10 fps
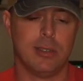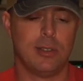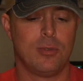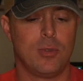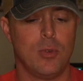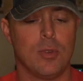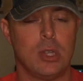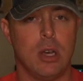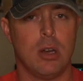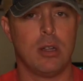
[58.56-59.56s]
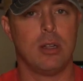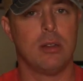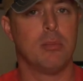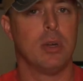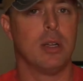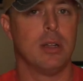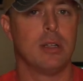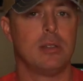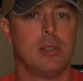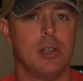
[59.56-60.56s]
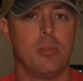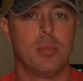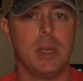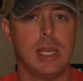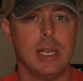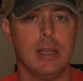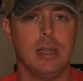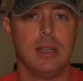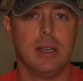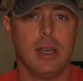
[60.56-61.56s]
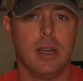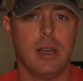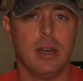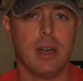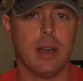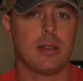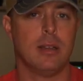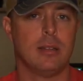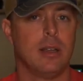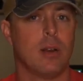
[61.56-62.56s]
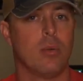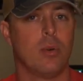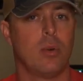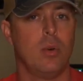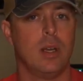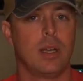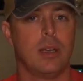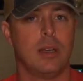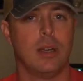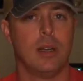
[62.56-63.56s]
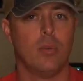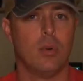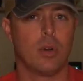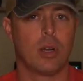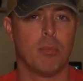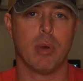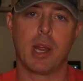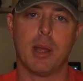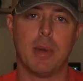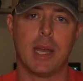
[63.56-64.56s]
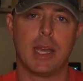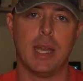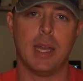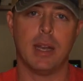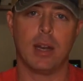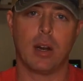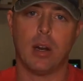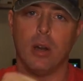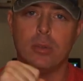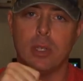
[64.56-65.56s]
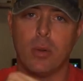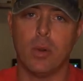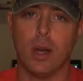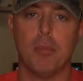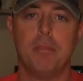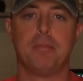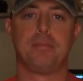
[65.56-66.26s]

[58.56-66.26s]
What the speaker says: it's just food for thought, but let's jump in and knock this out real quick, and then we'll bring it back in and close it on up.